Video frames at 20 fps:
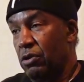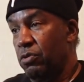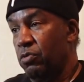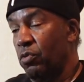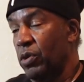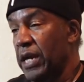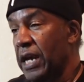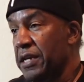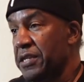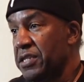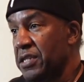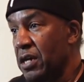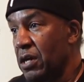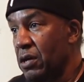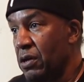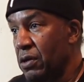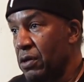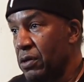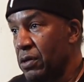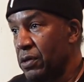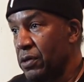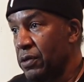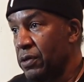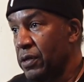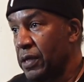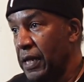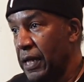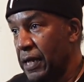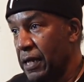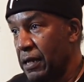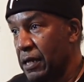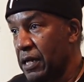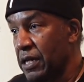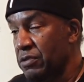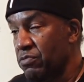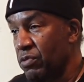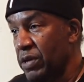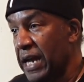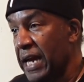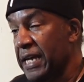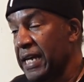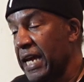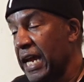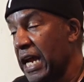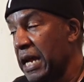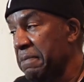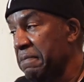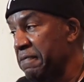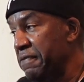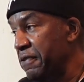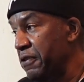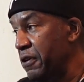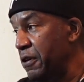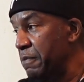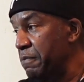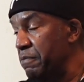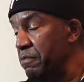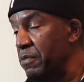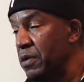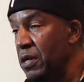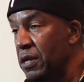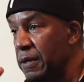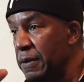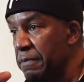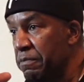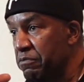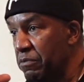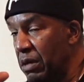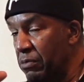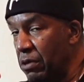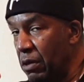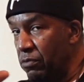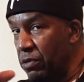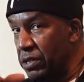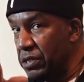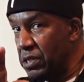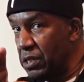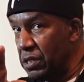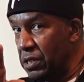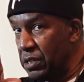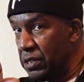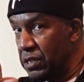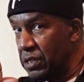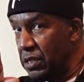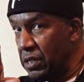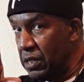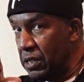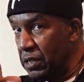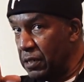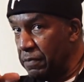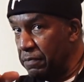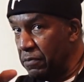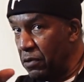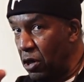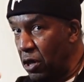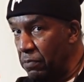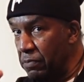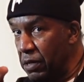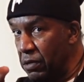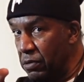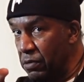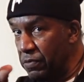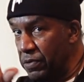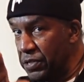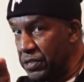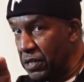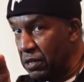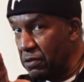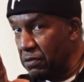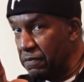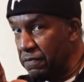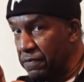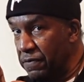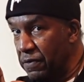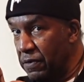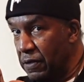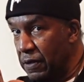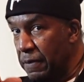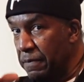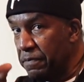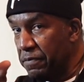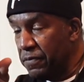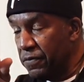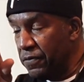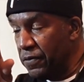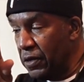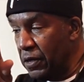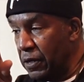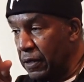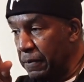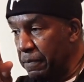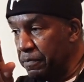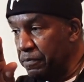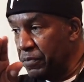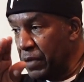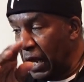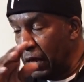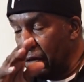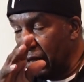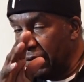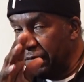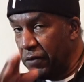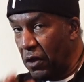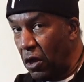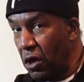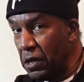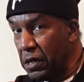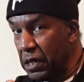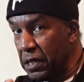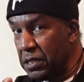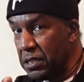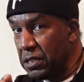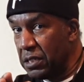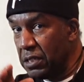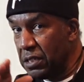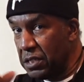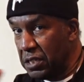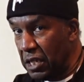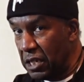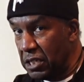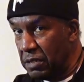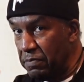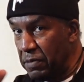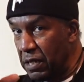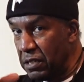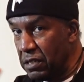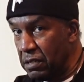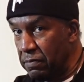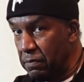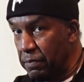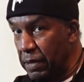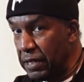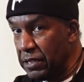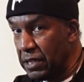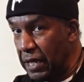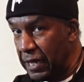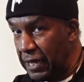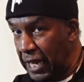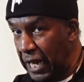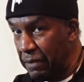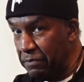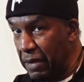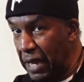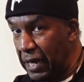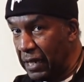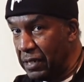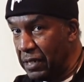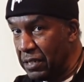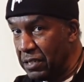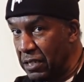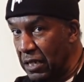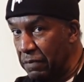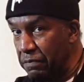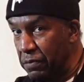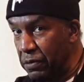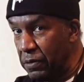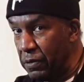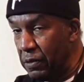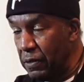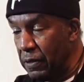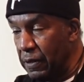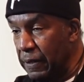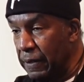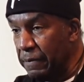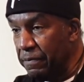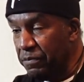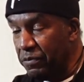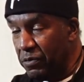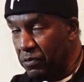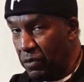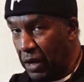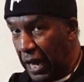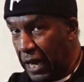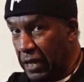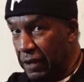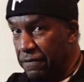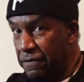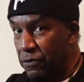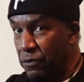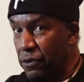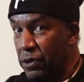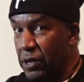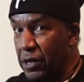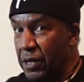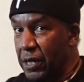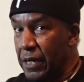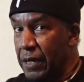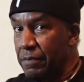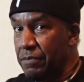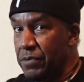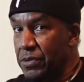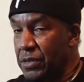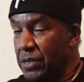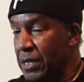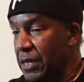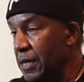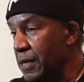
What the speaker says: When I saw, because when I came from, remember I went to the Army, the Reserve. I left August, 6 months from base. I came back in December. 84 comes.